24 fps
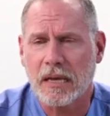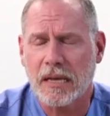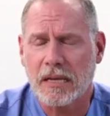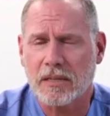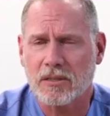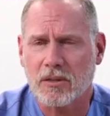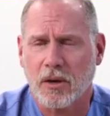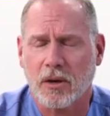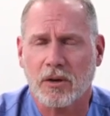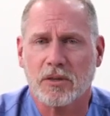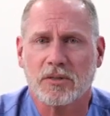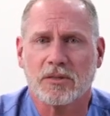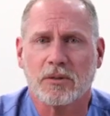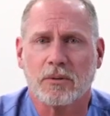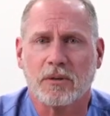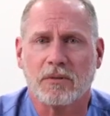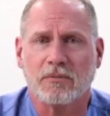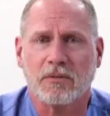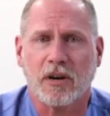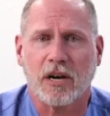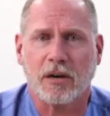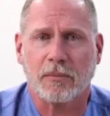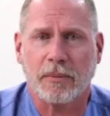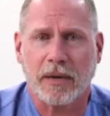It's also
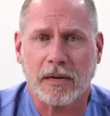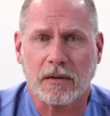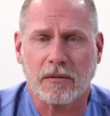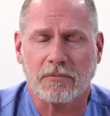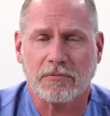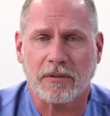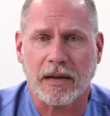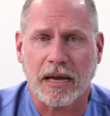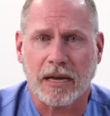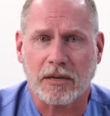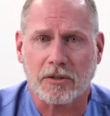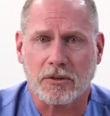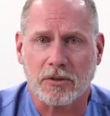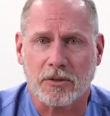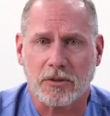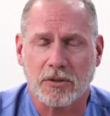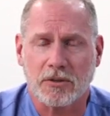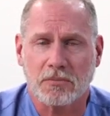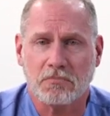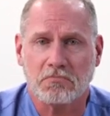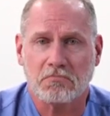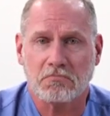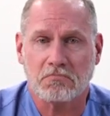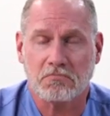environmental
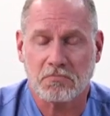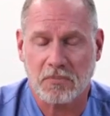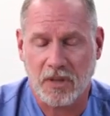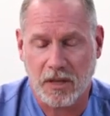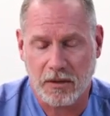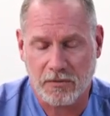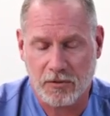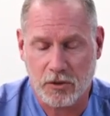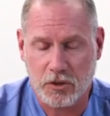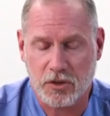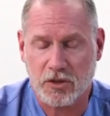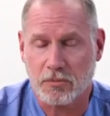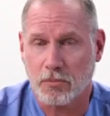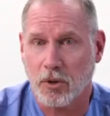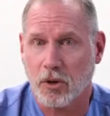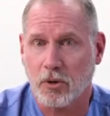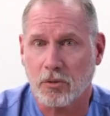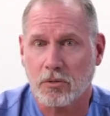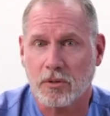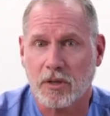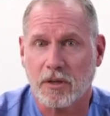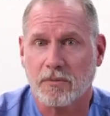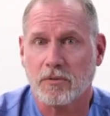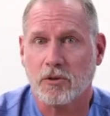factors. If you
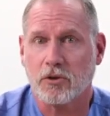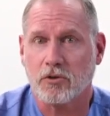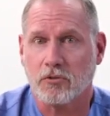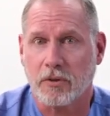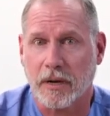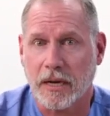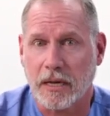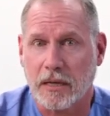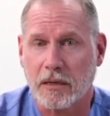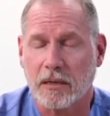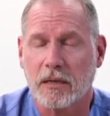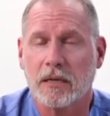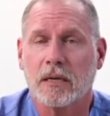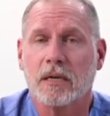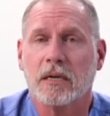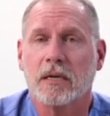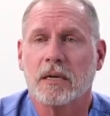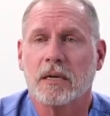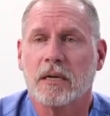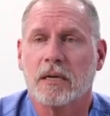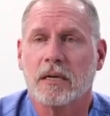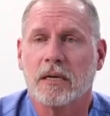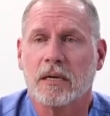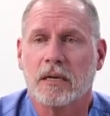smoke, if you drink,
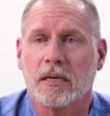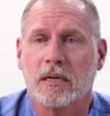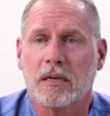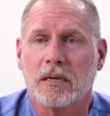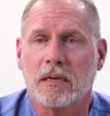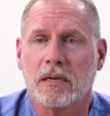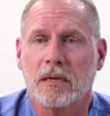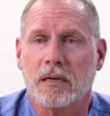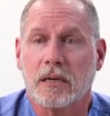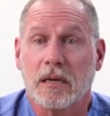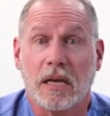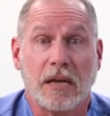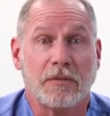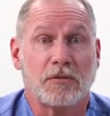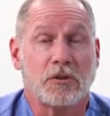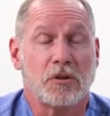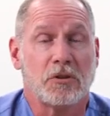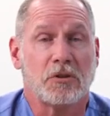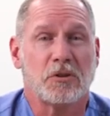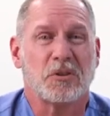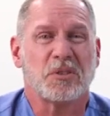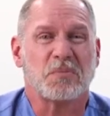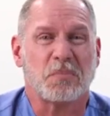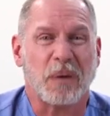if you
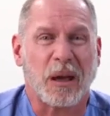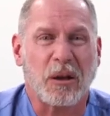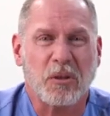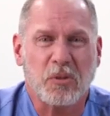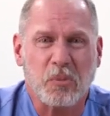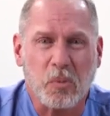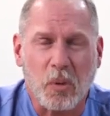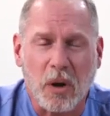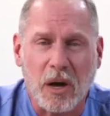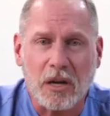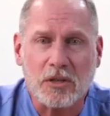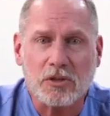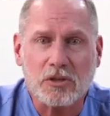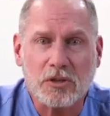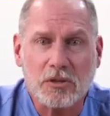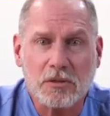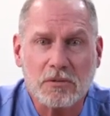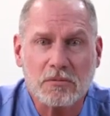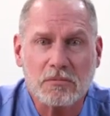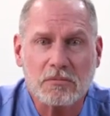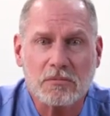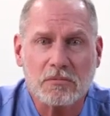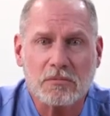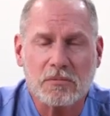use mouthwash,
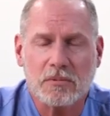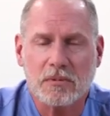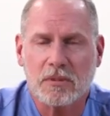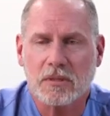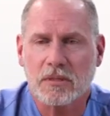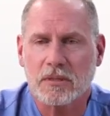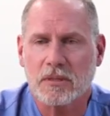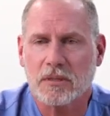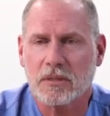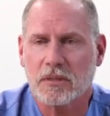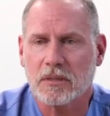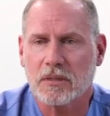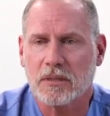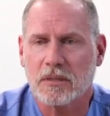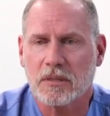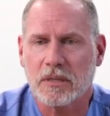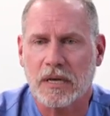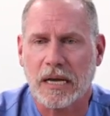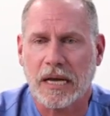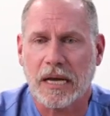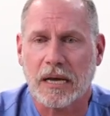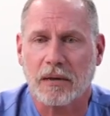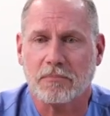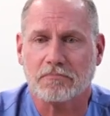
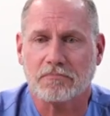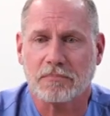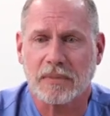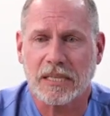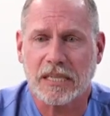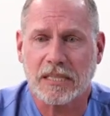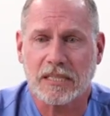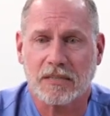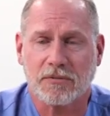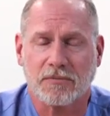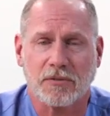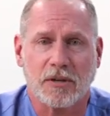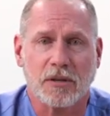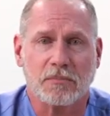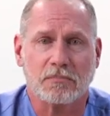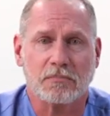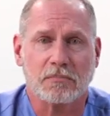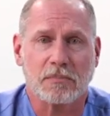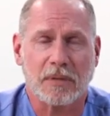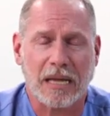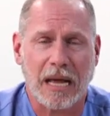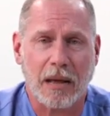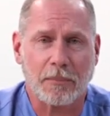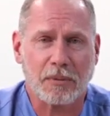it's
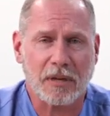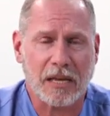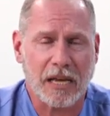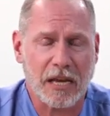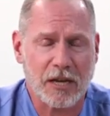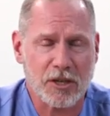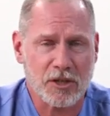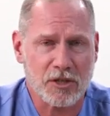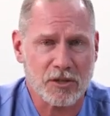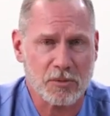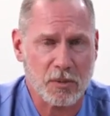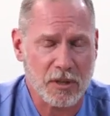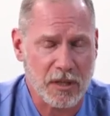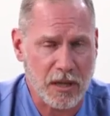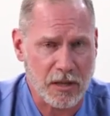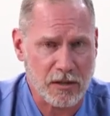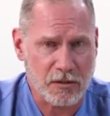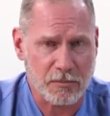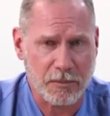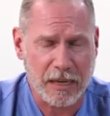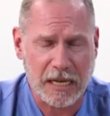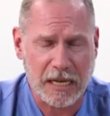from complications with other